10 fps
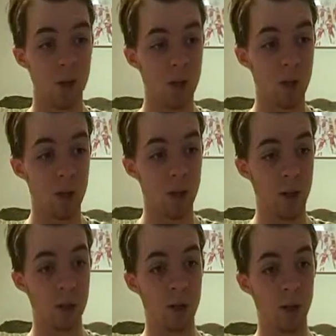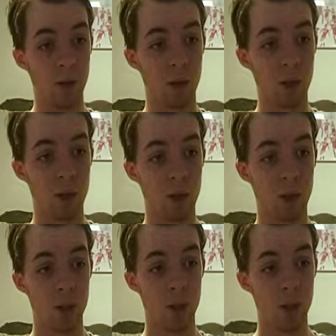he's gone into this universe
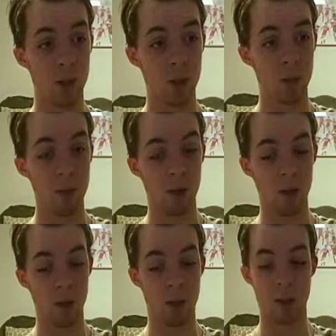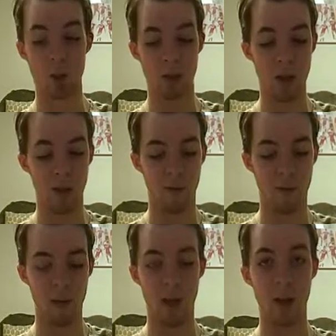because
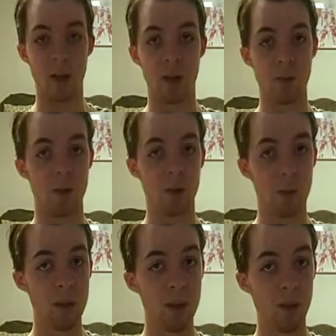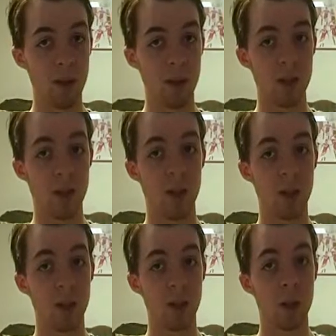stuff, and so the mystery is,
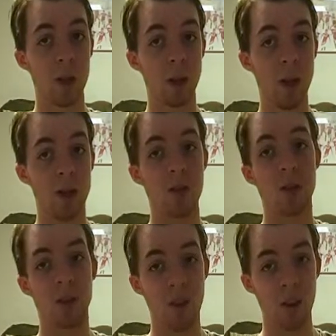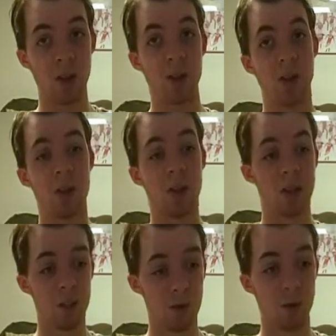okay, so he's the Valued,
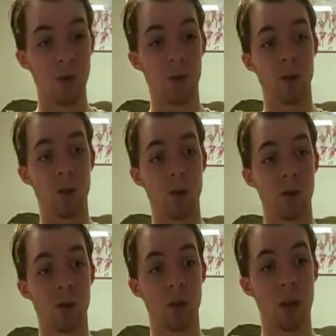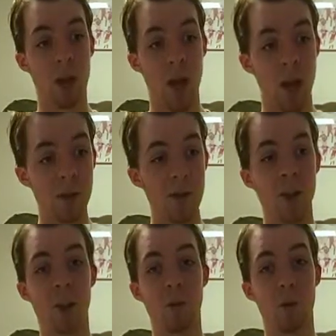he's an alternate version of the Doctor, how is he
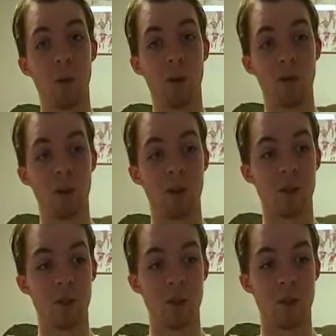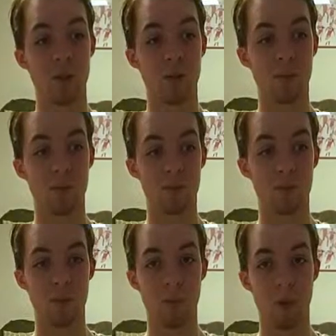going to get more regenerations?
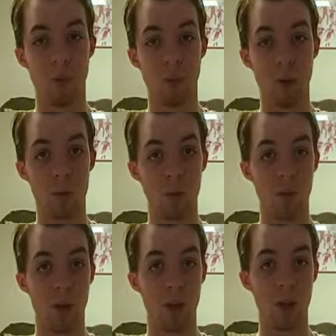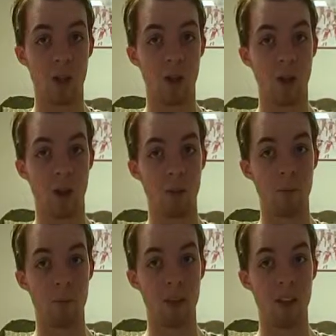Well, it's all a
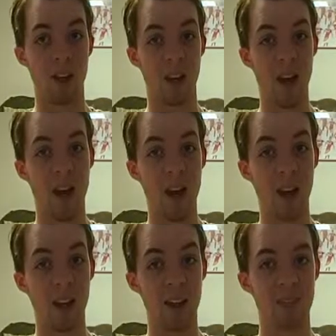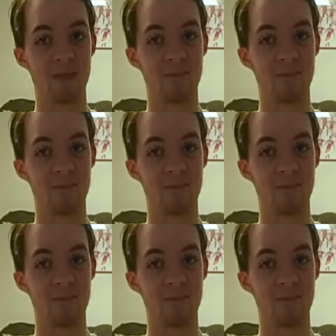big lie.